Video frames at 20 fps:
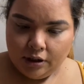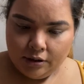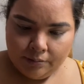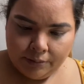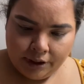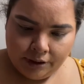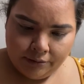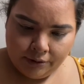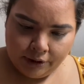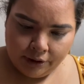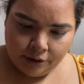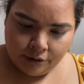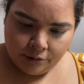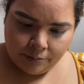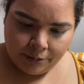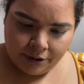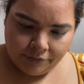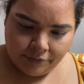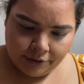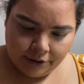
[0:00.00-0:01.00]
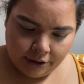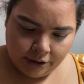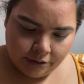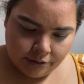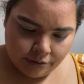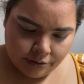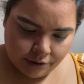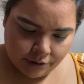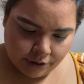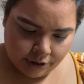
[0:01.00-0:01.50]
But I really hope everything
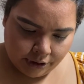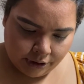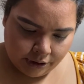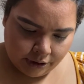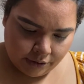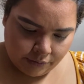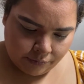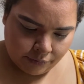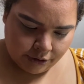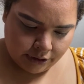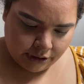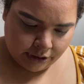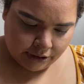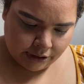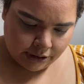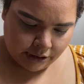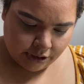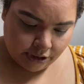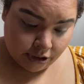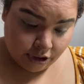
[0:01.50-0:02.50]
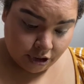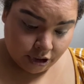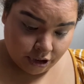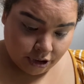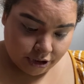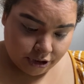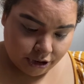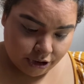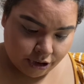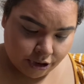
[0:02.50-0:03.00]
goes good with this
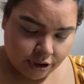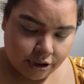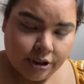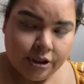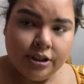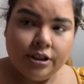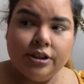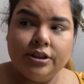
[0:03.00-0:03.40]
doctor.